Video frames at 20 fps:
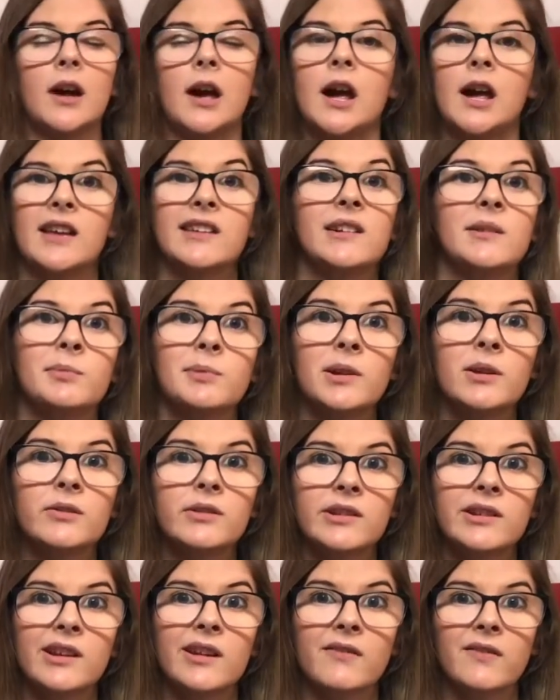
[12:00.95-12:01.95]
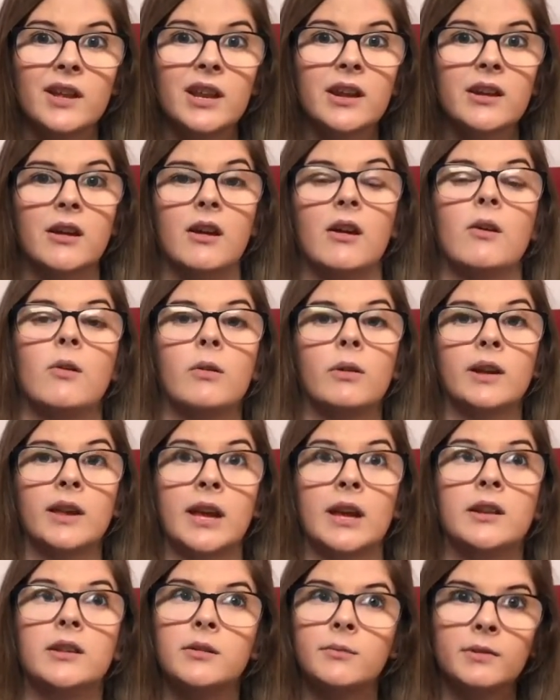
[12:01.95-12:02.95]
I uploaded a video.
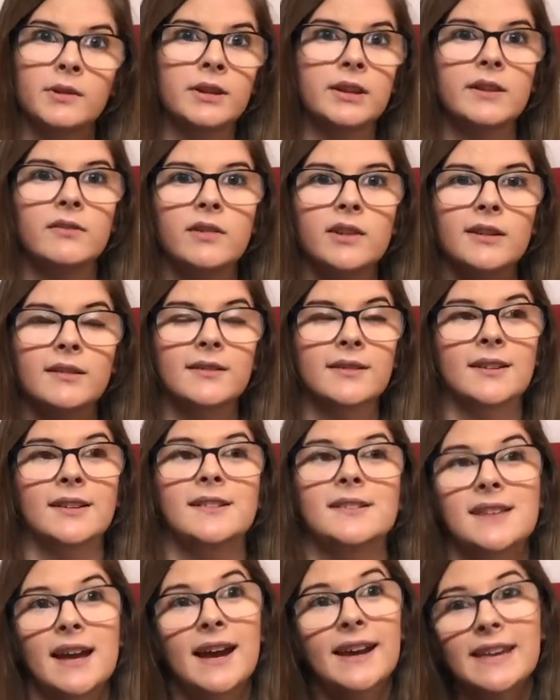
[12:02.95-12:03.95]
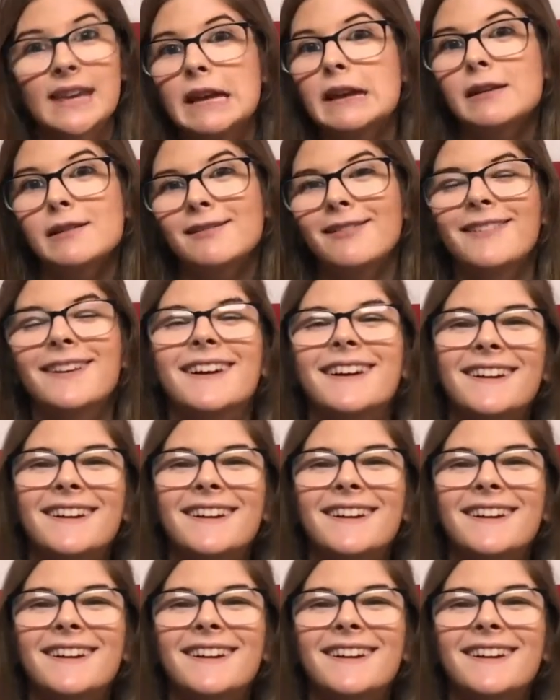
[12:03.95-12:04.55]
Can you believe it? Because I can't.